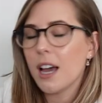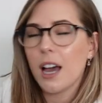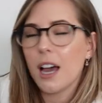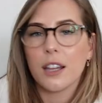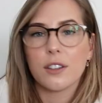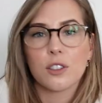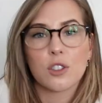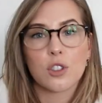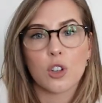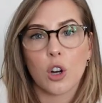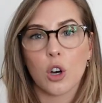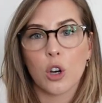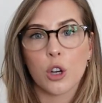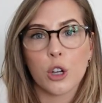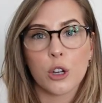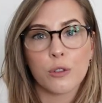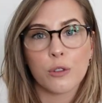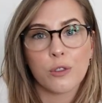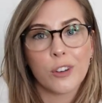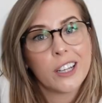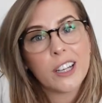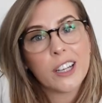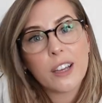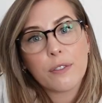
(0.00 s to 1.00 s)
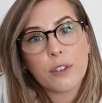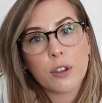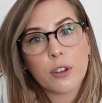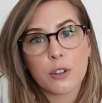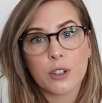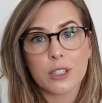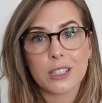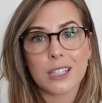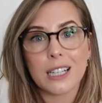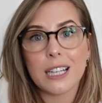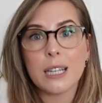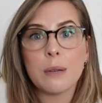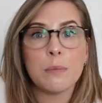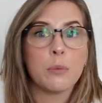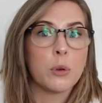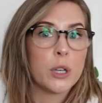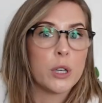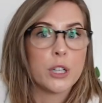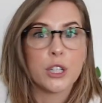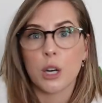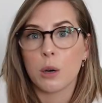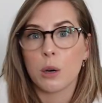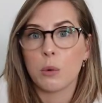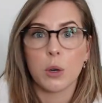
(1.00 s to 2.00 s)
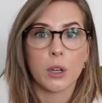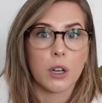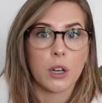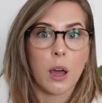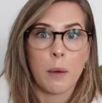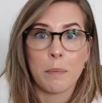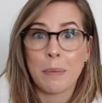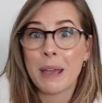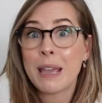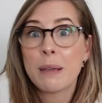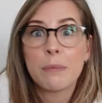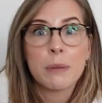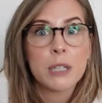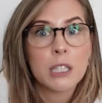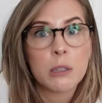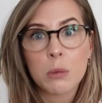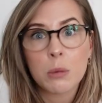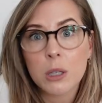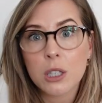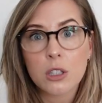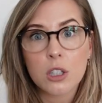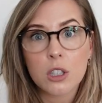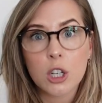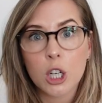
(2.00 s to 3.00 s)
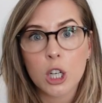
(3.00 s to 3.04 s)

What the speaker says: and start hoovering if you're asleep, or you don't want a baby to be